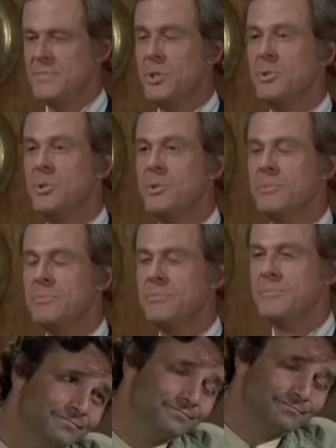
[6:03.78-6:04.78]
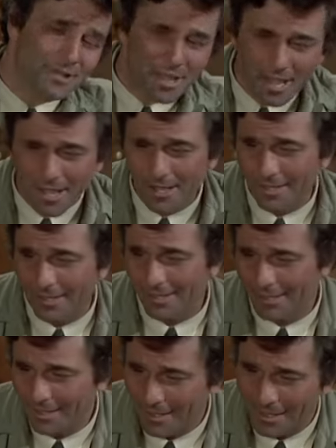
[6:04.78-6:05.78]
You do? Yeah.
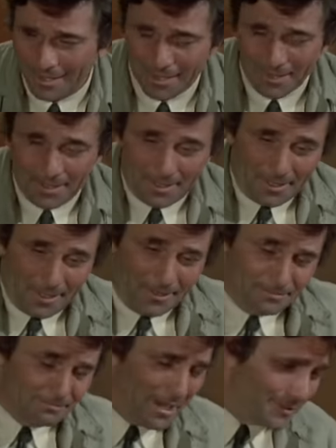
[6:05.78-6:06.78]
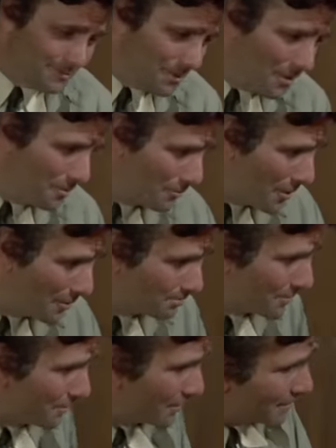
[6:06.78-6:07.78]
Might as well own up
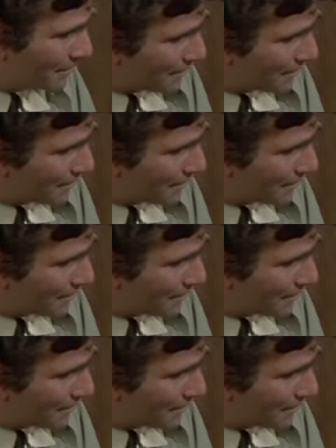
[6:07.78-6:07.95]
to it.